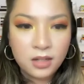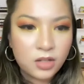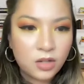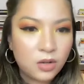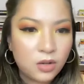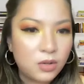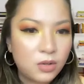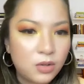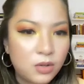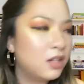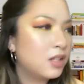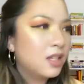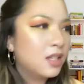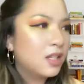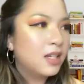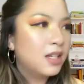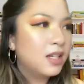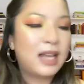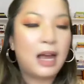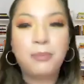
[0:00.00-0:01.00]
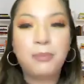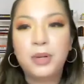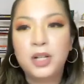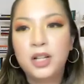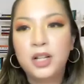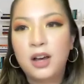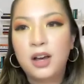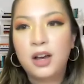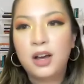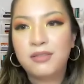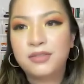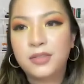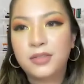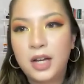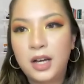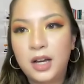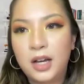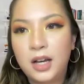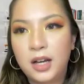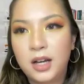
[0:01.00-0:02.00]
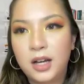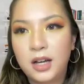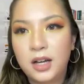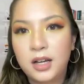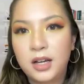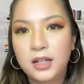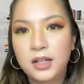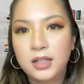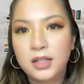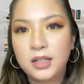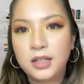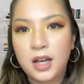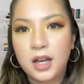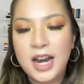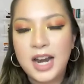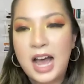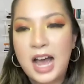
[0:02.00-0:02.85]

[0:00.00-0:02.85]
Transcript: So here's an example of an